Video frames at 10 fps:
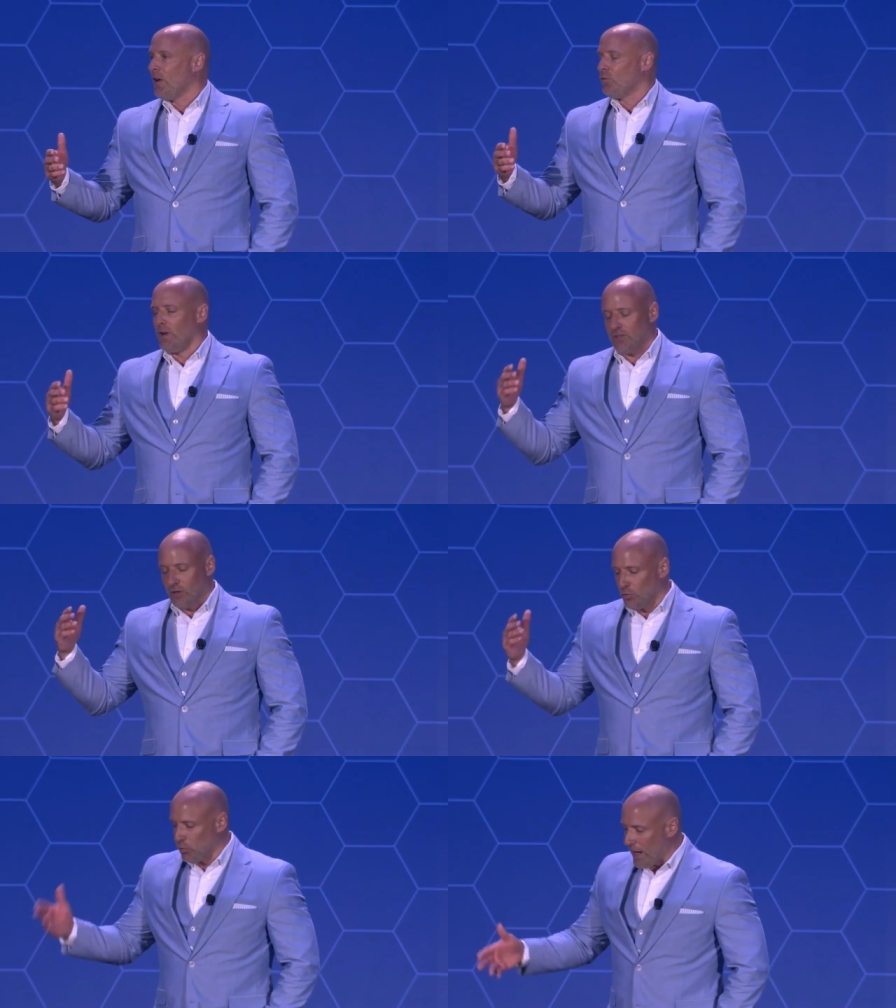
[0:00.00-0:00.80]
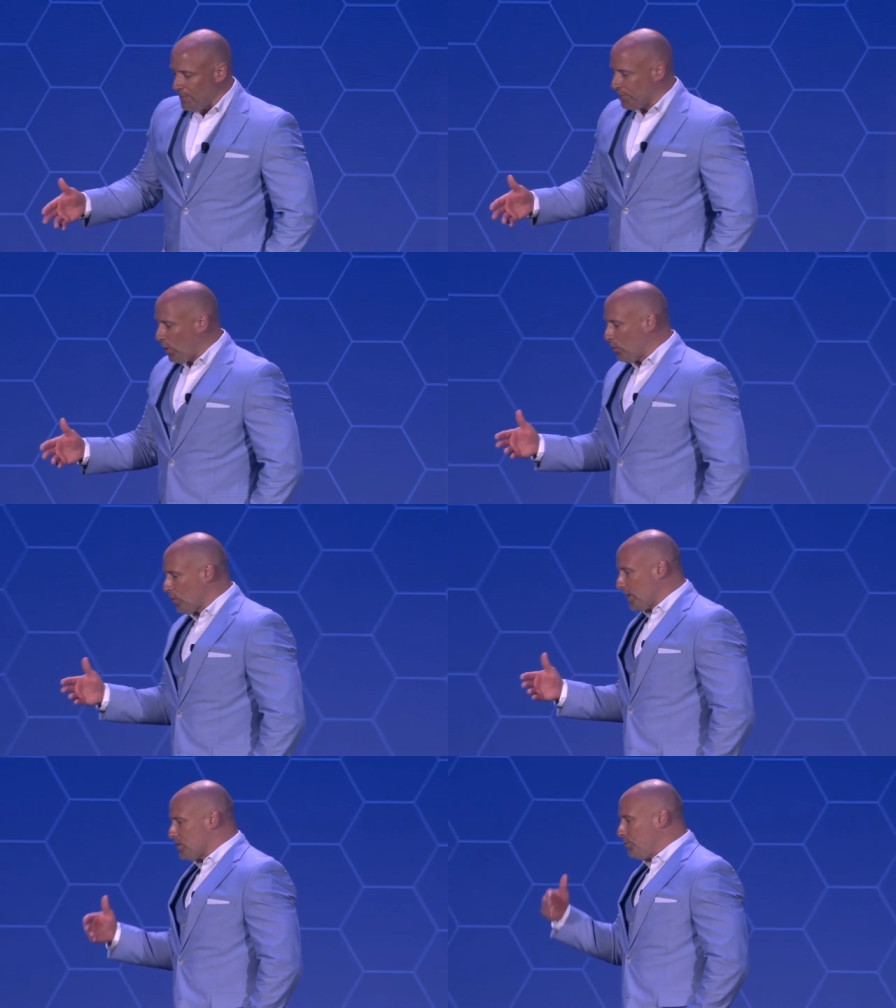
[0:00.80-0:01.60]
runs a great
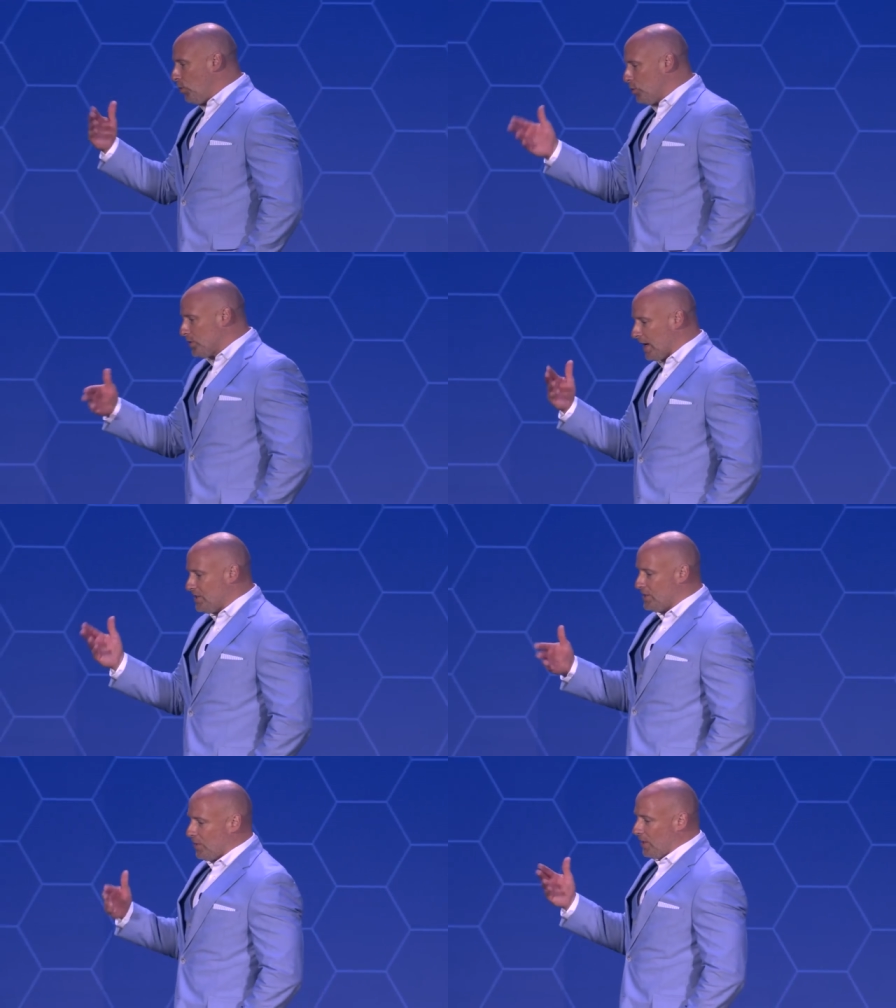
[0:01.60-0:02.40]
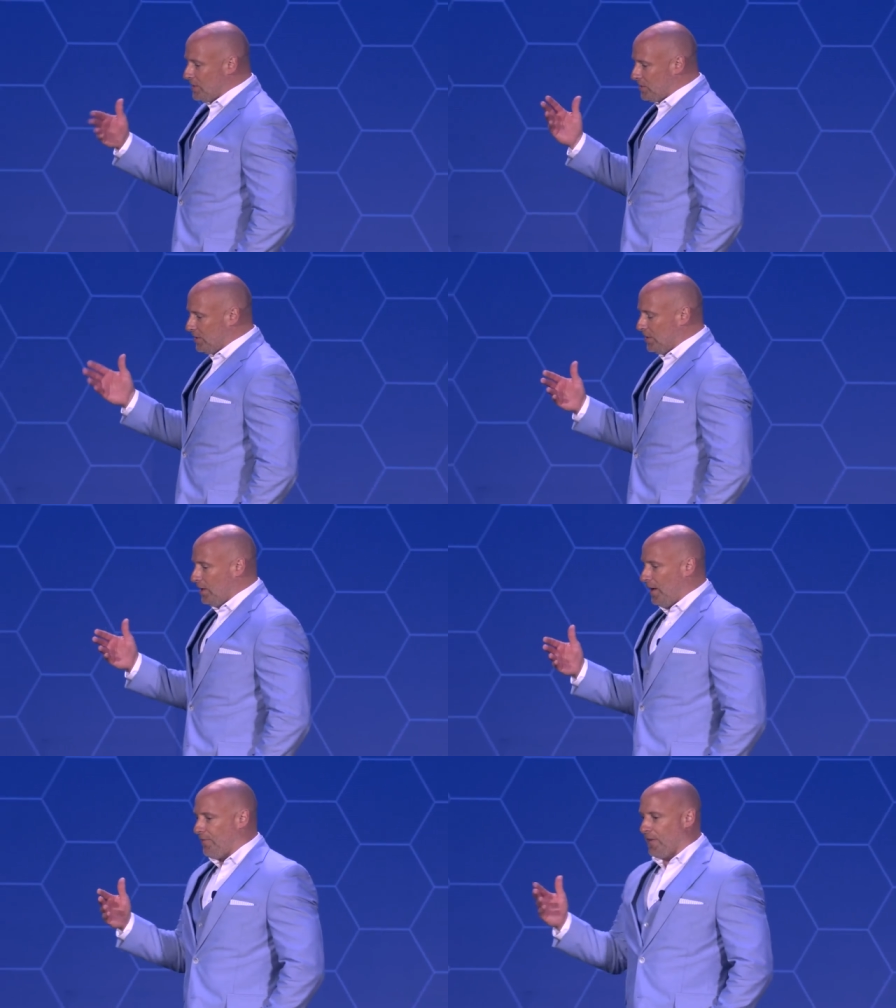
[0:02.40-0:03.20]
brokerage, multi-generation
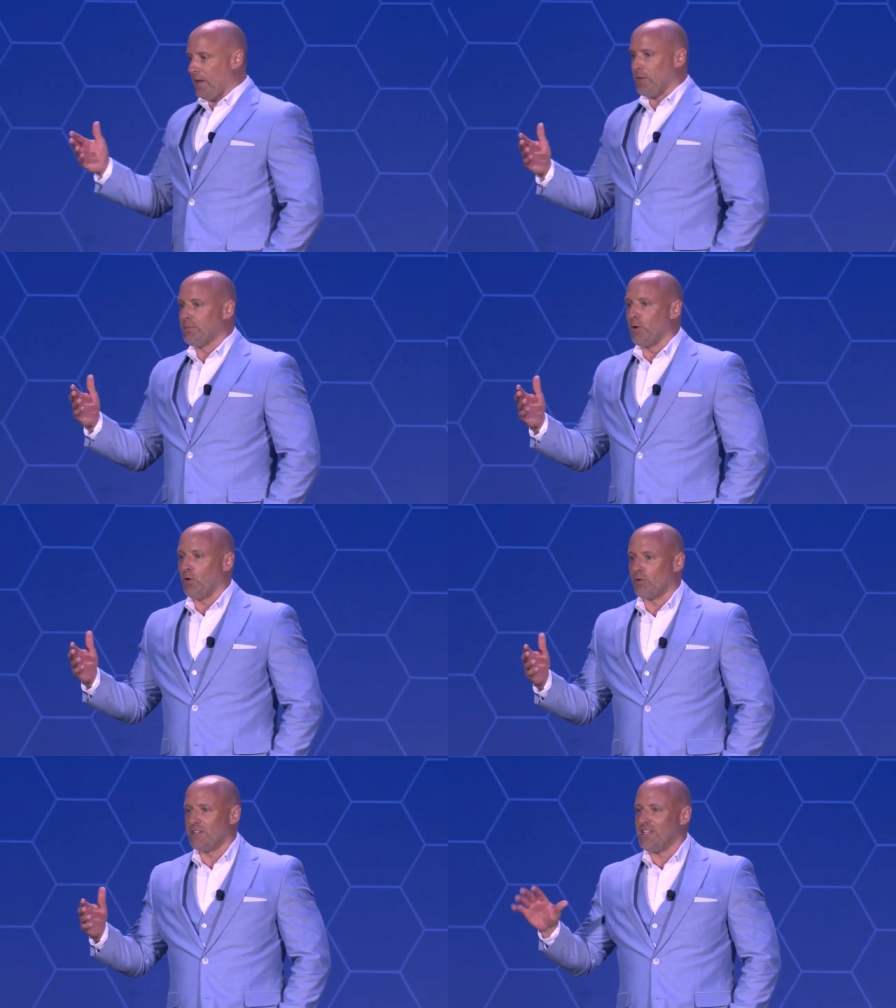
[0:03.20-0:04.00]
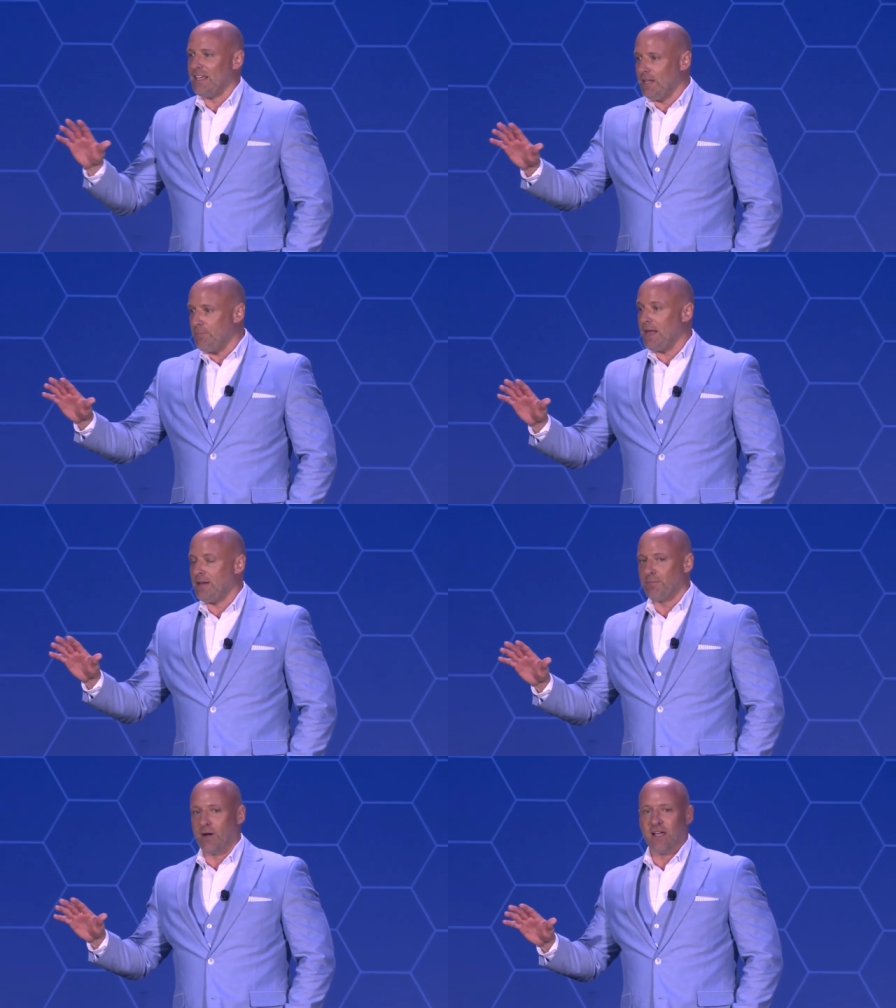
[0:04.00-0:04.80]
uh, family brokerage,
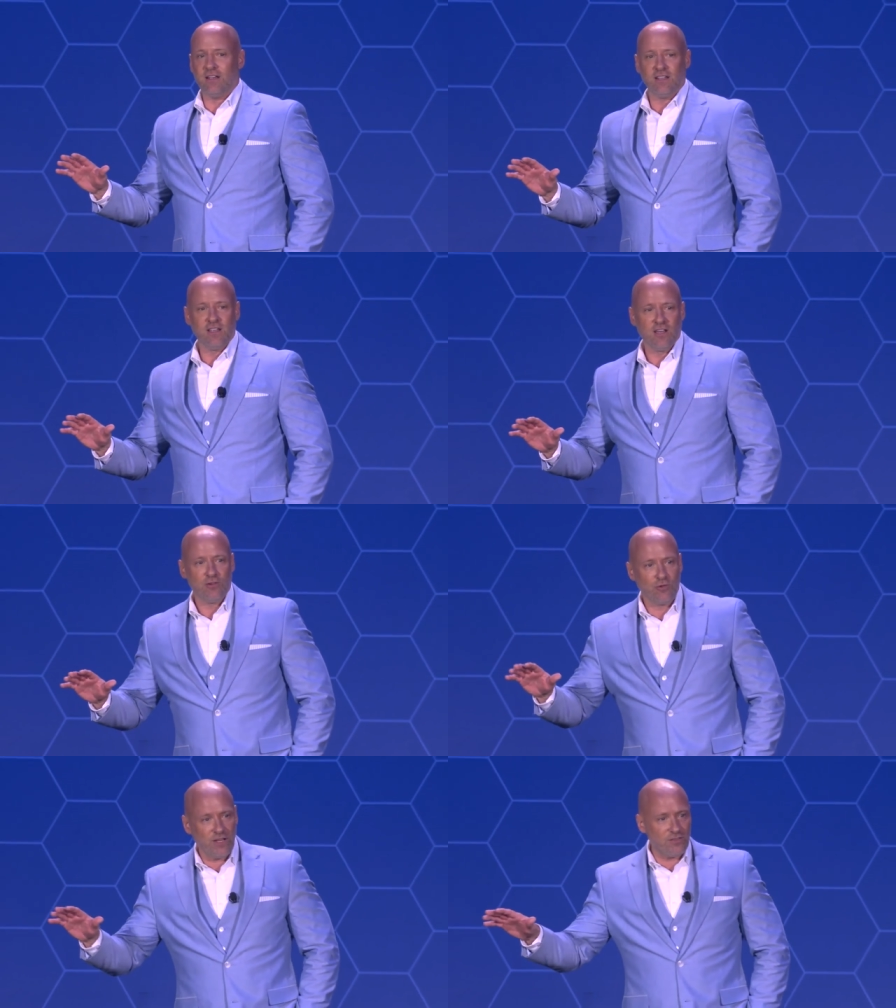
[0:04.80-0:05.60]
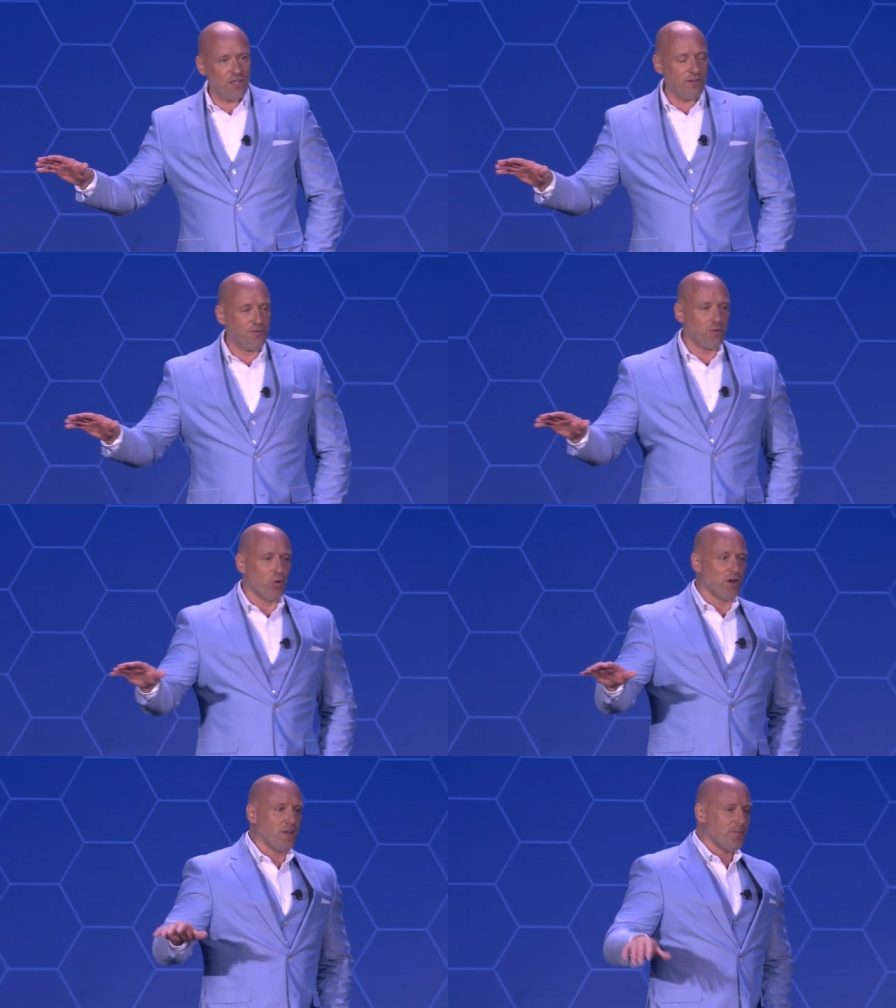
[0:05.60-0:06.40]
independent brand, great state of
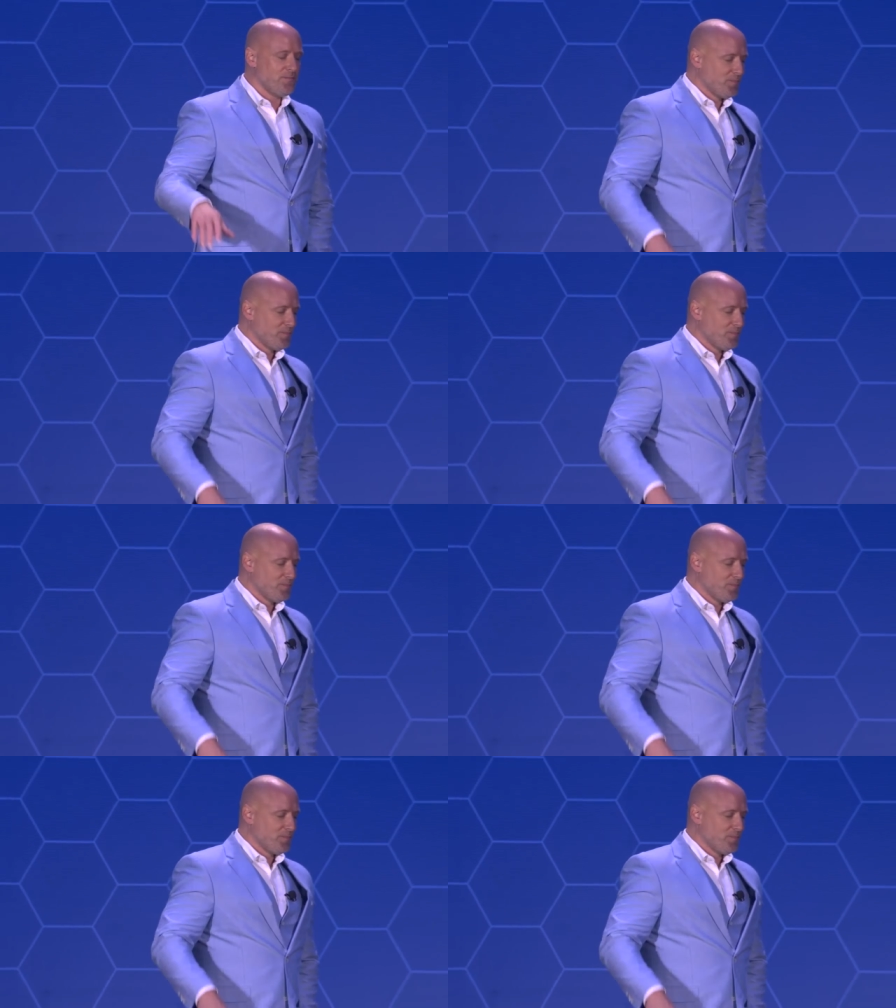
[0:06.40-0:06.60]
Florida.